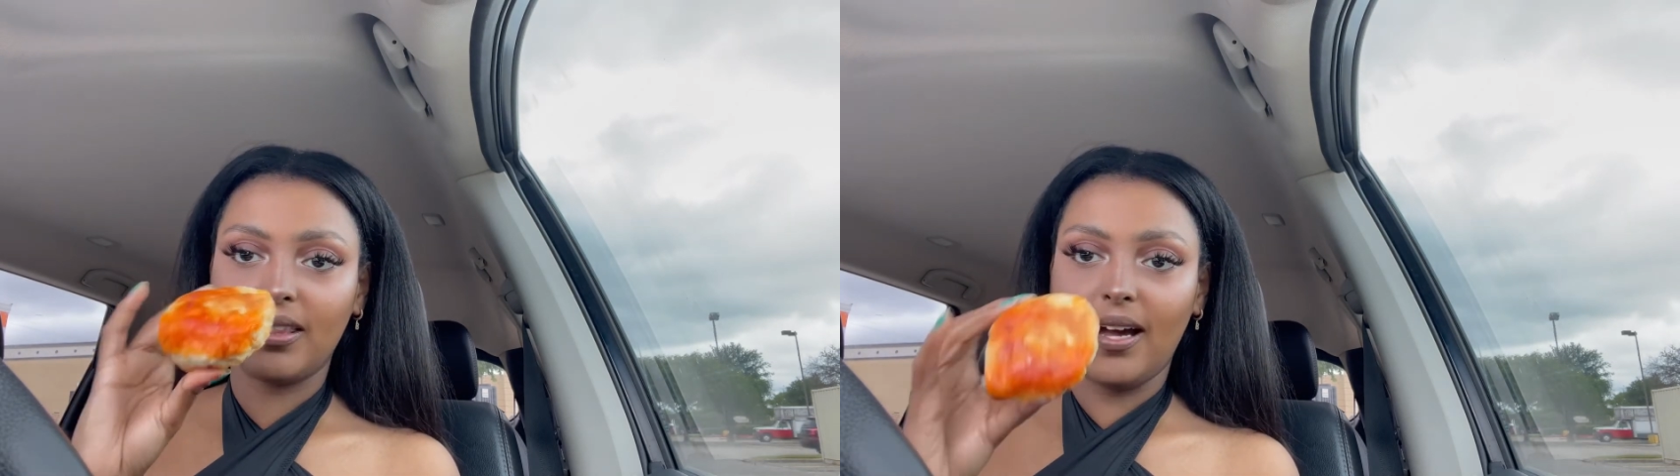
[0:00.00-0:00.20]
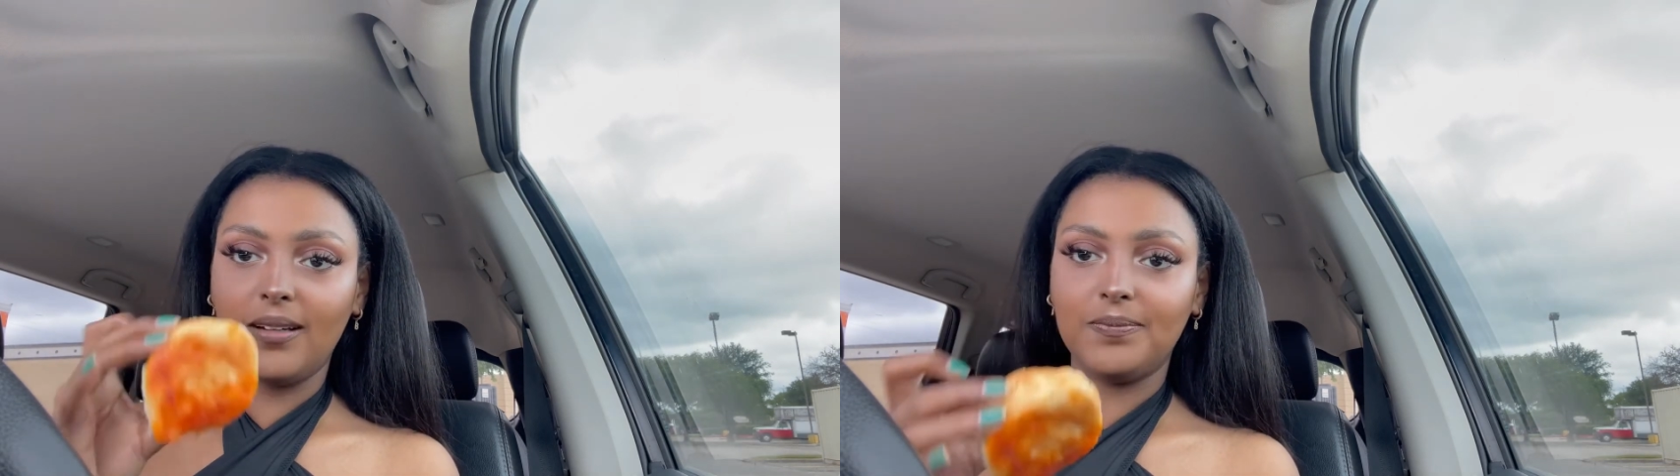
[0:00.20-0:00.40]

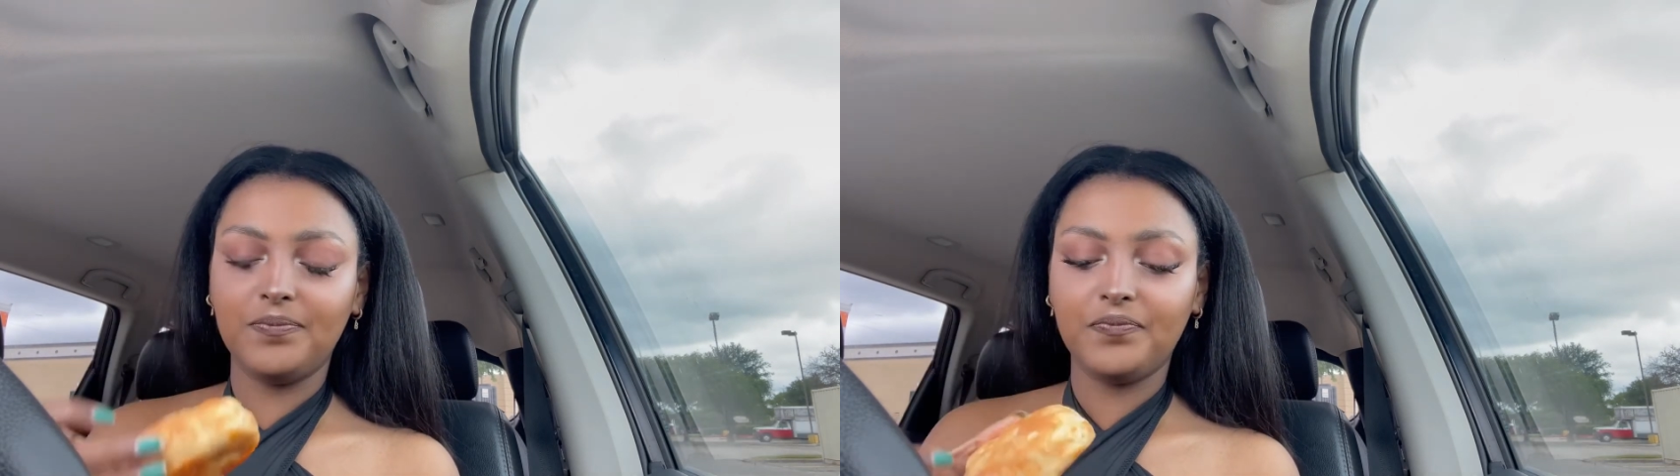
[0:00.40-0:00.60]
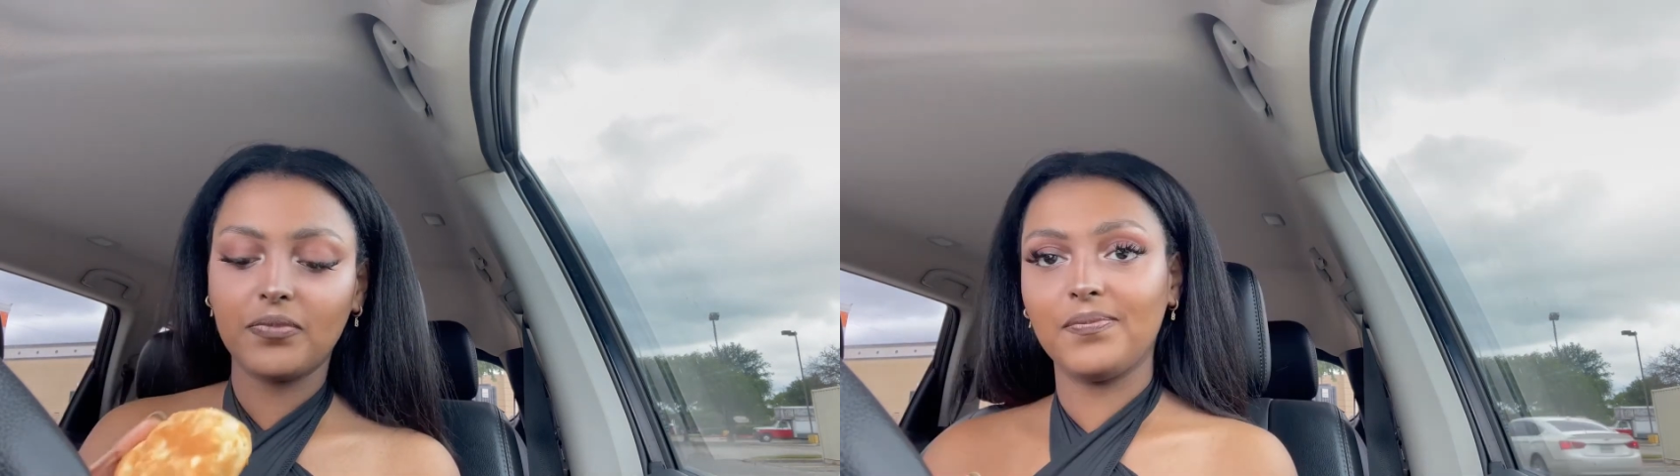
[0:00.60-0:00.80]
that.
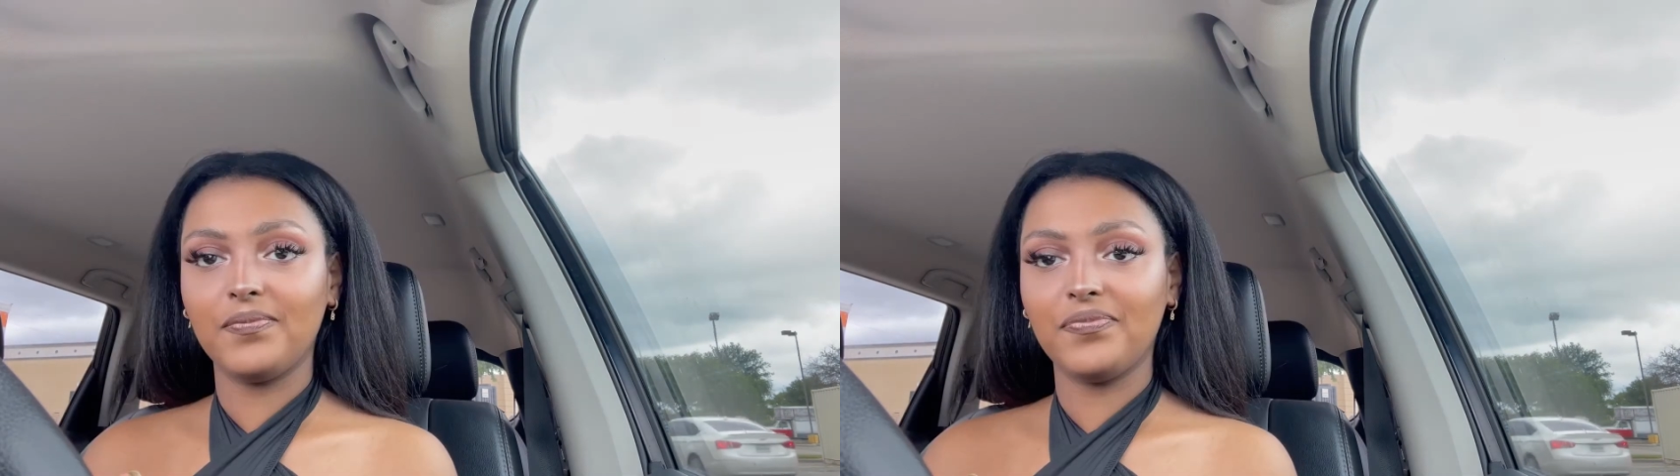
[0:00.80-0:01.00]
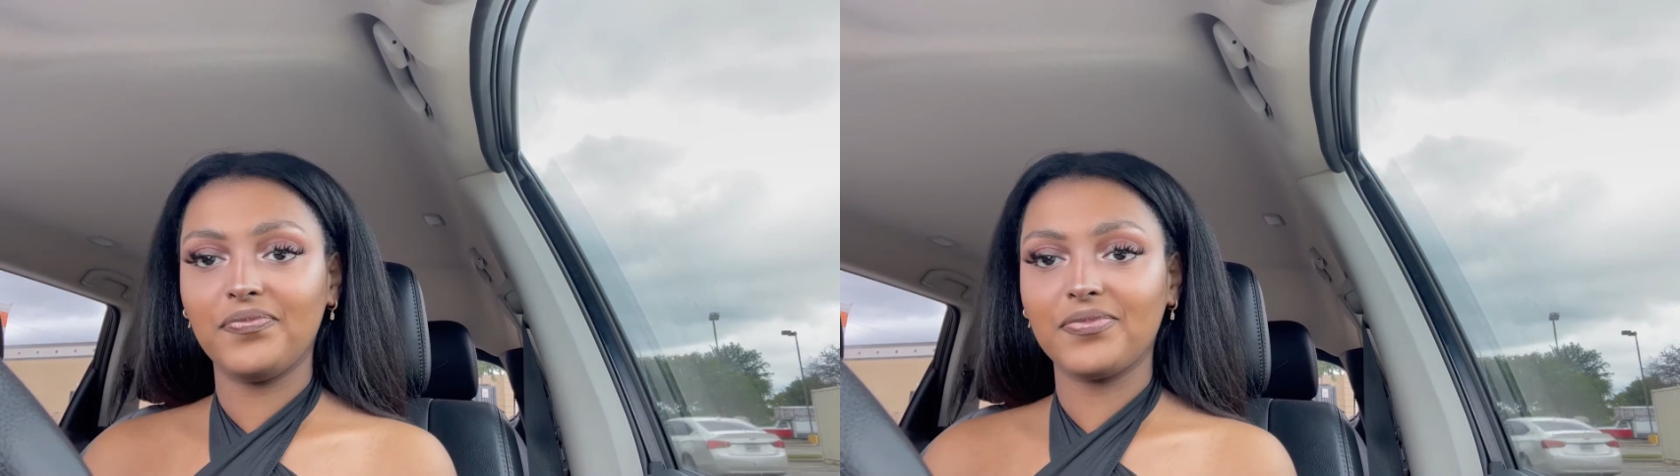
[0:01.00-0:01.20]

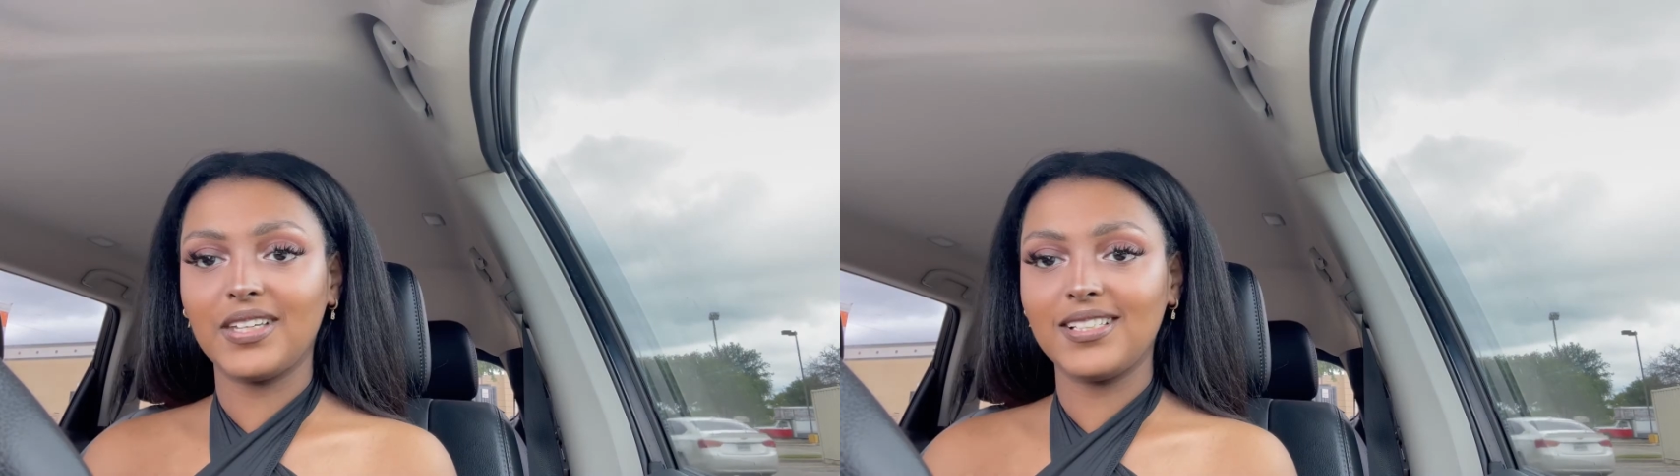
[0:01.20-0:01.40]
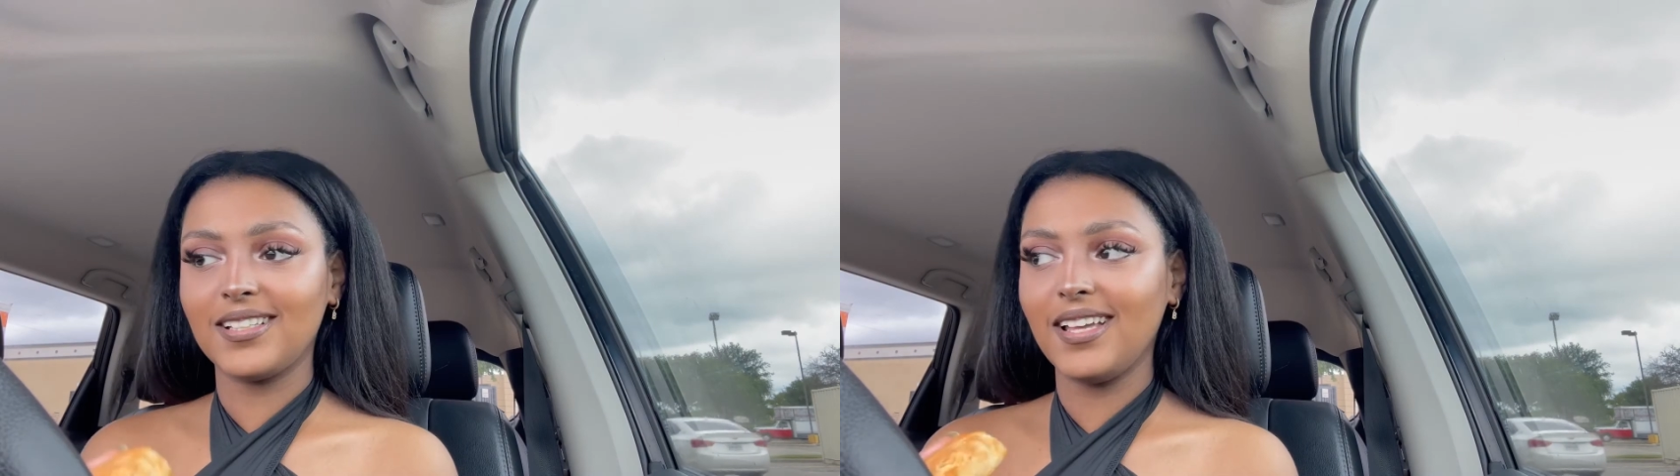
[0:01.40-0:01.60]

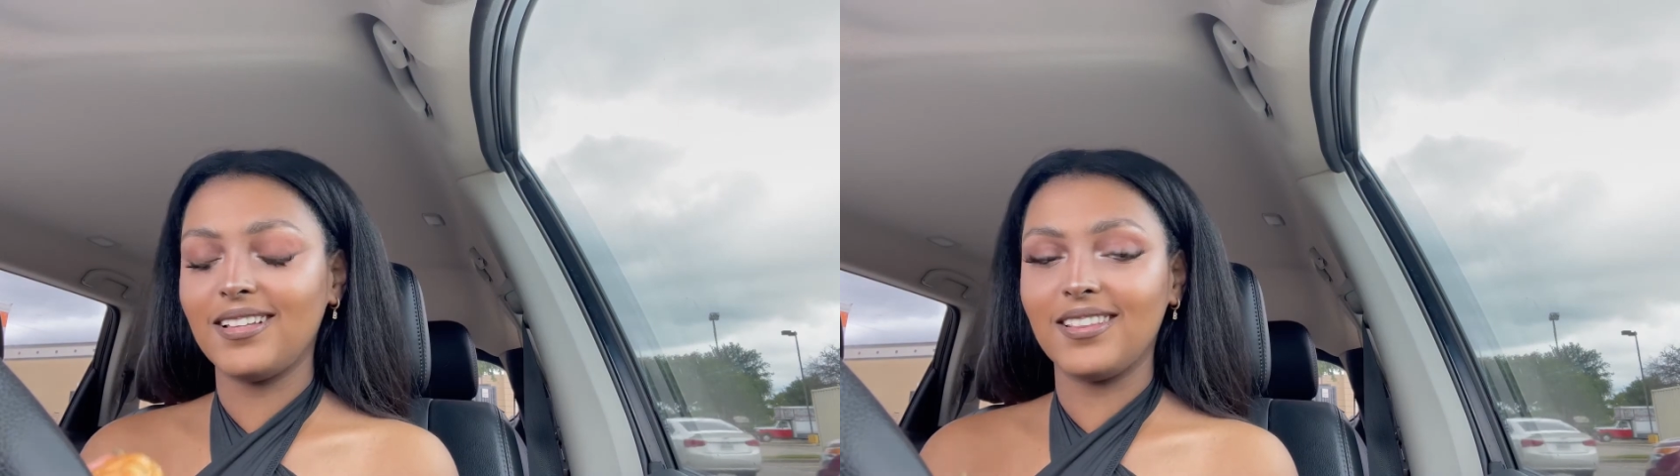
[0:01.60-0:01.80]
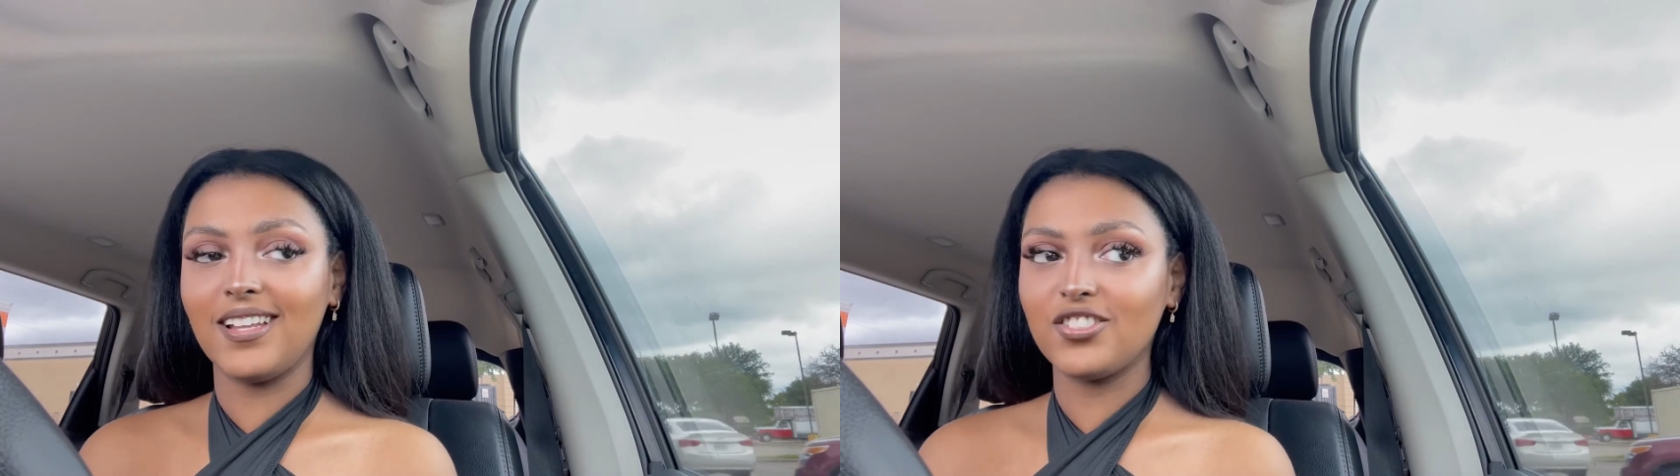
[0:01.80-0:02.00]
Is it like
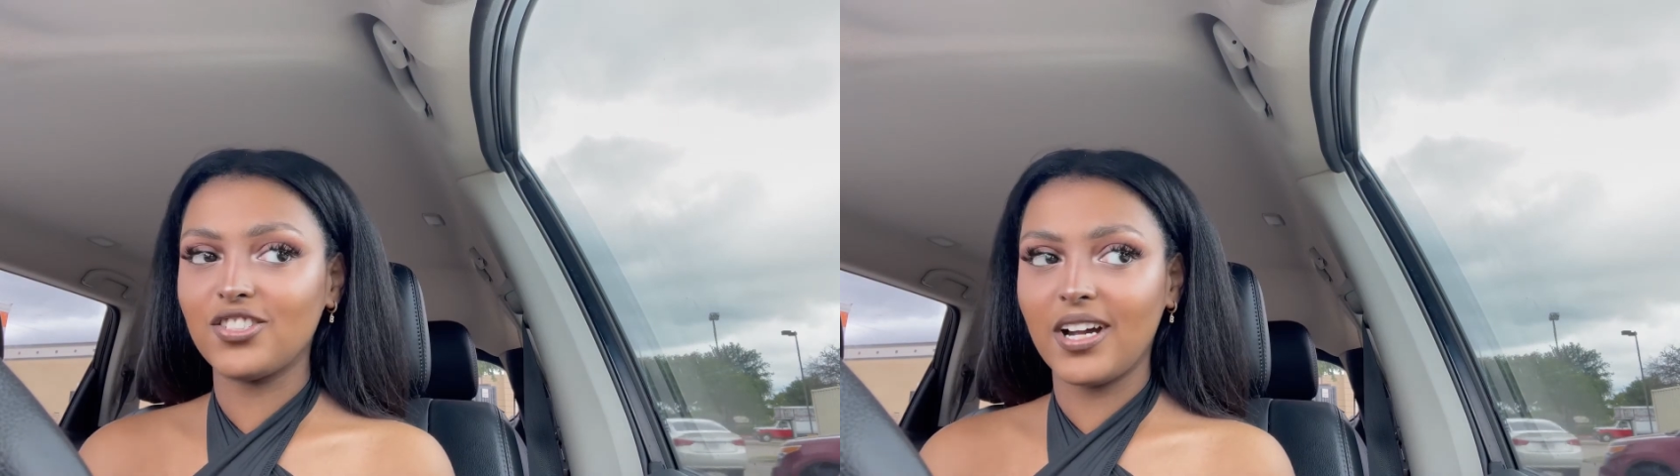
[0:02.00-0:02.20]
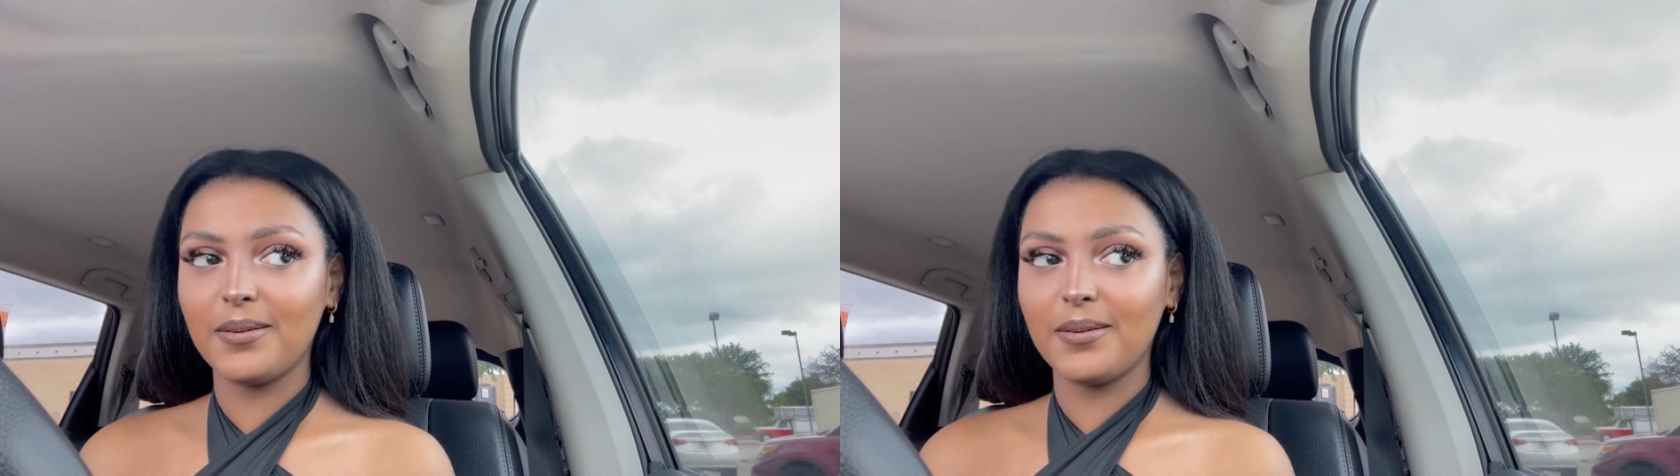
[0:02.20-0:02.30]
lunchtime?